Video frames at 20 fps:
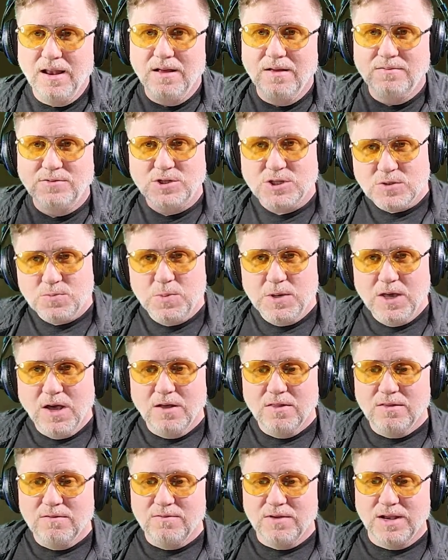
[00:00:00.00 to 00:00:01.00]
I just
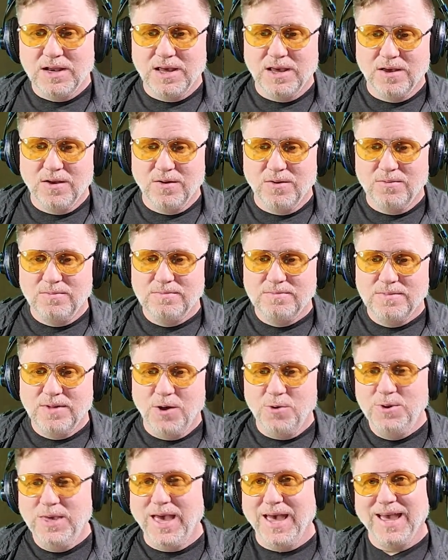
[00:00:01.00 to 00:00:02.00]
begun the video.
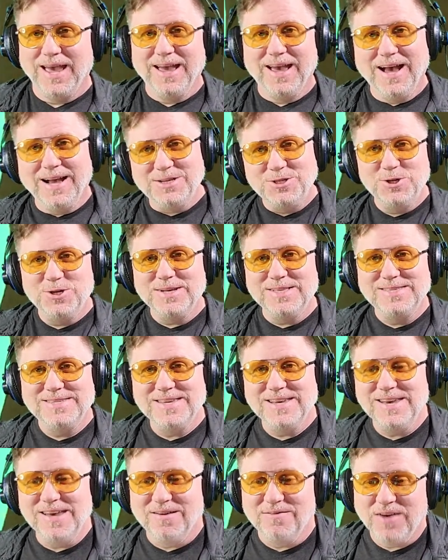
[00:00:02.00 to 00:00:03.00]
Okay, as you can
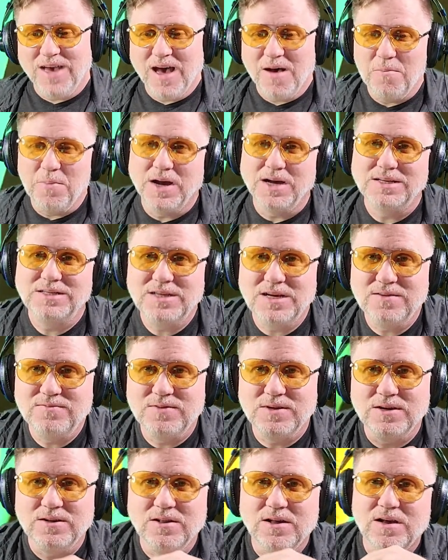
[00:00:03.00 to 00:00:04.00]
see, I've got my
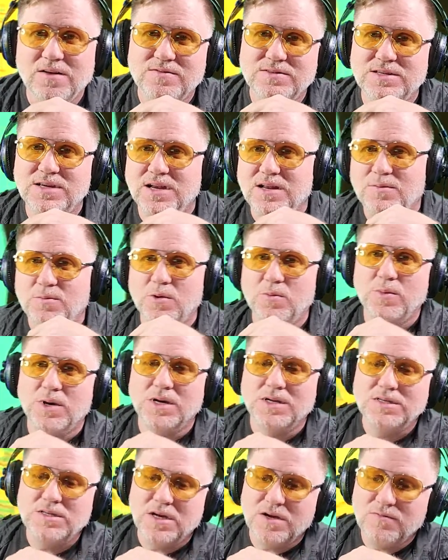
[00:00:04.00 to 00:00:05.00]
tufting cloth set up on my
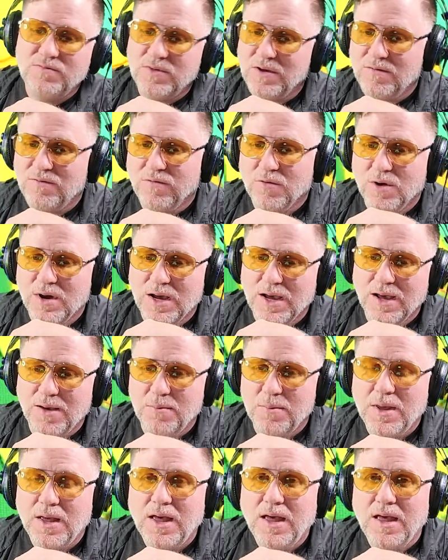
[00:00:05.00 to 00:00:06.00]
tufting
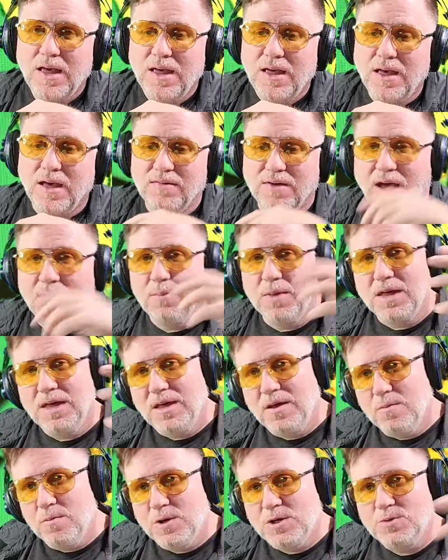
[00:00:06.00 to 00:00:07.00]
frame. I've got my
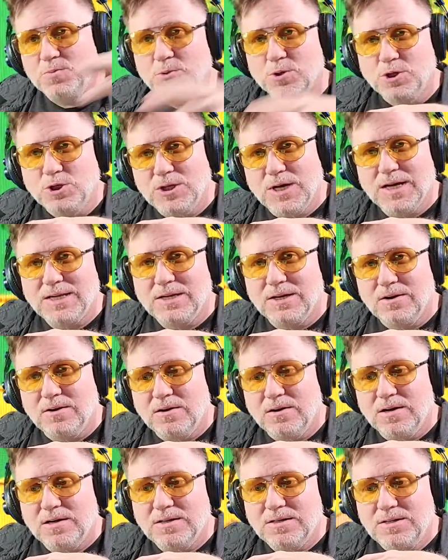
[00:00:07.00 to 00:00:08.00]
image projected
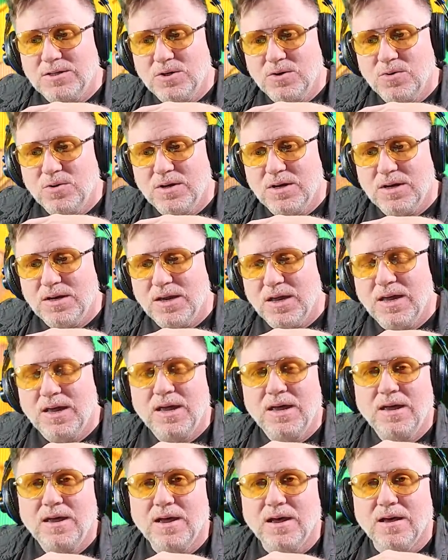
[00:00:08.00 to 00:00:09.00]
onto it.
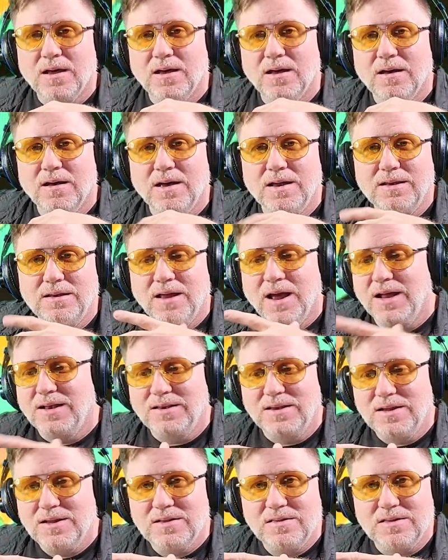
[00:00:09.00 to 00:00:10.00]
I
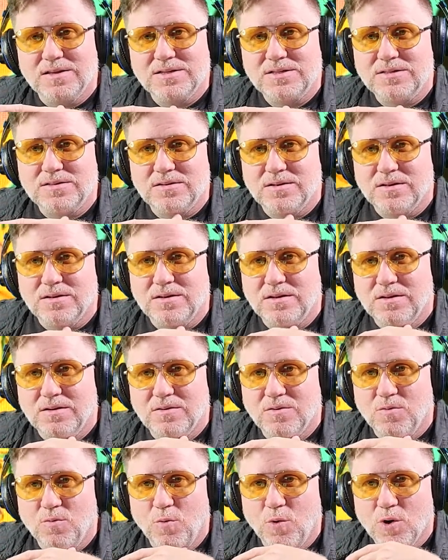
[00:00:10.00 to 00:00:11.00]
did this
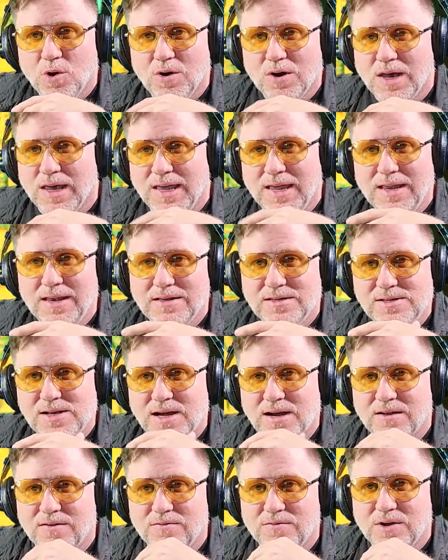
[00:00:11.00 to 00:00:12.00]
work
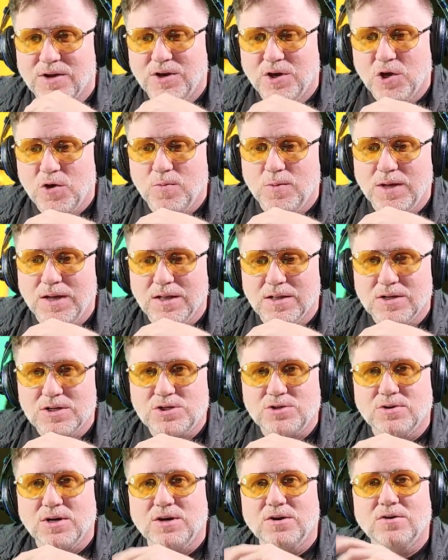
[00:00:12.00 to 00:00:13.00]
inside of Adobe
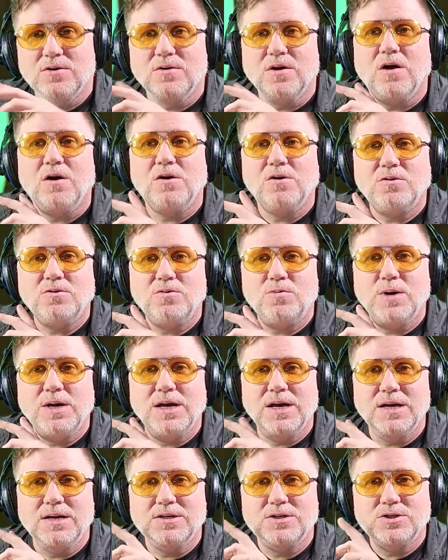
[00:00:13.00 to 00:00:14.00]
Illustrator.
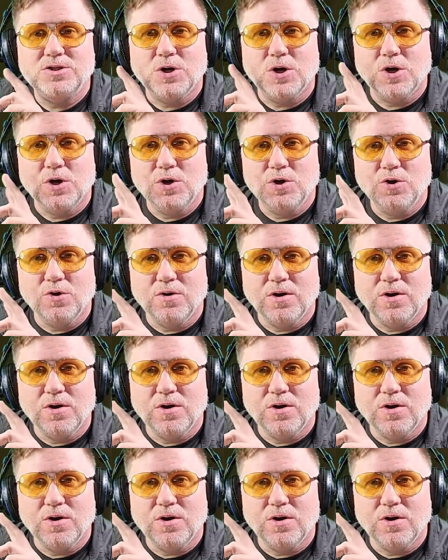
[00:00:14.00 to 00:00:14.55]
Always turn your